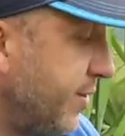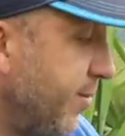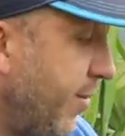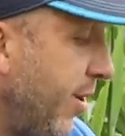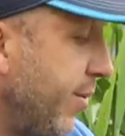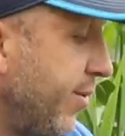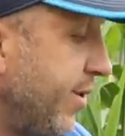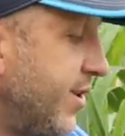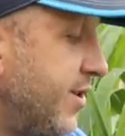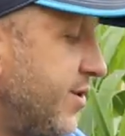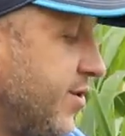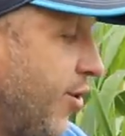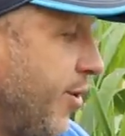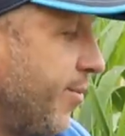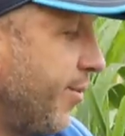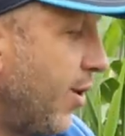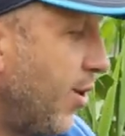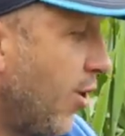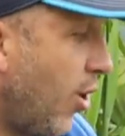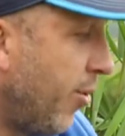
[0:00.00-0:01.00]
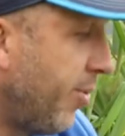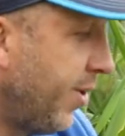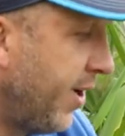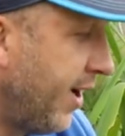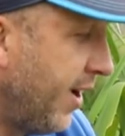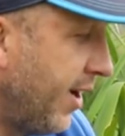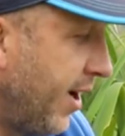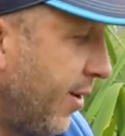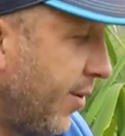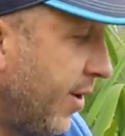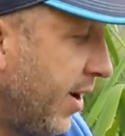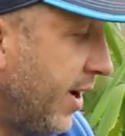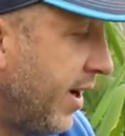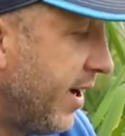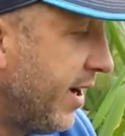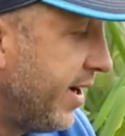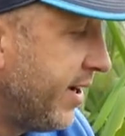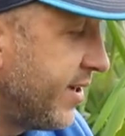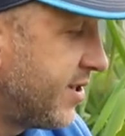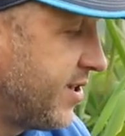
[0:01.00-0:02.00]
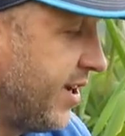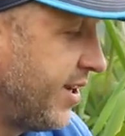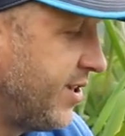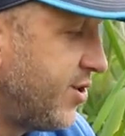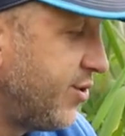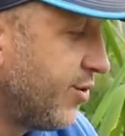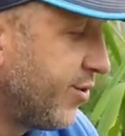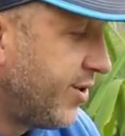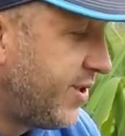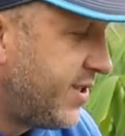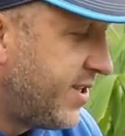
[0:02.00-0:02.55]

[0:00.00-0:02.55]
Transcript: at this moment in time the Garbolino Essential